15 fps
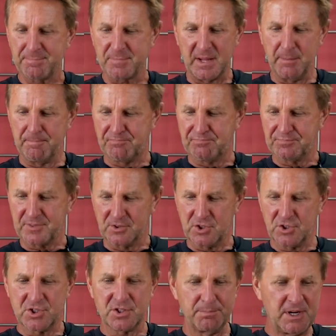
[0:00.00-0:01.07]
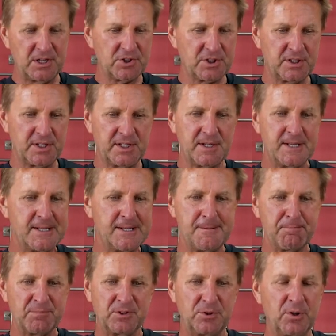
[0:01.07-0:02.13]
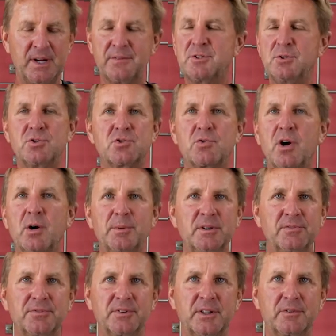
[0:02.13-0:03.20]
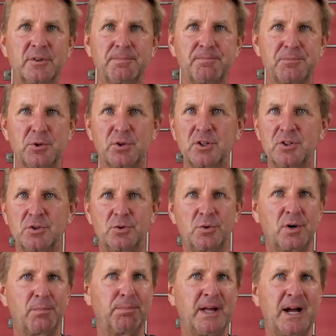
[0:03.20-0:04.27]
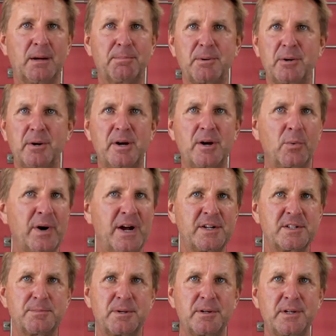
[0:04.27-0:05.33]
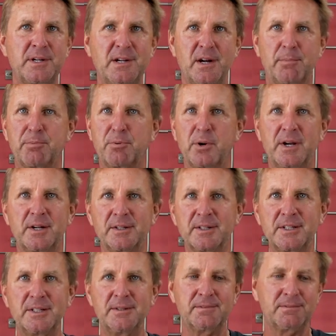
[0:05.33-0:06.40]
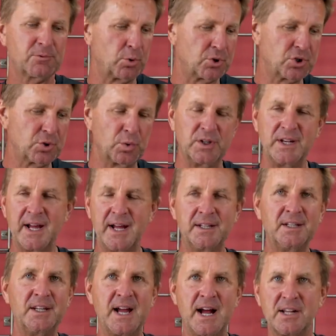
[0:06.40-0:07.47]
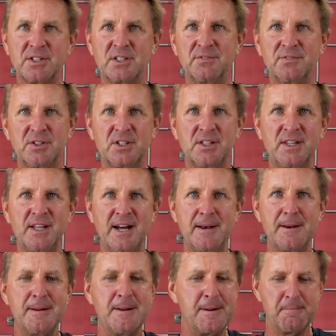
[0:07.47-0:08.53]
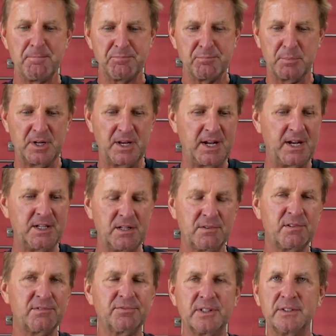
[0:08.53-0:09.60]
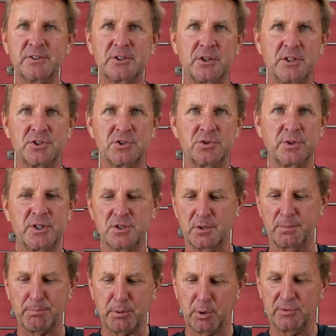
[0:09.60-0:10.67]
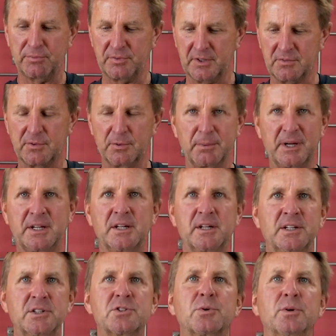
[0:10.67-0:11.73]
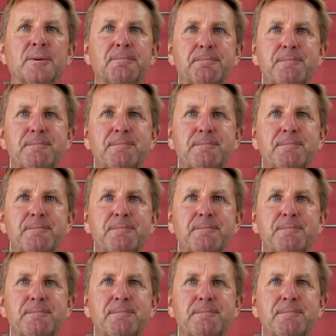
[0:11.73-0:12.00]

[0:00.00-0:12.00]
And just to mention that you don't have to use strawberry flavor. You could do a blackberry, a raspberry, a praline. Of course, you wouldn't add any acid if you did that. But any of the flavor concentrates are perfect for making ice cream.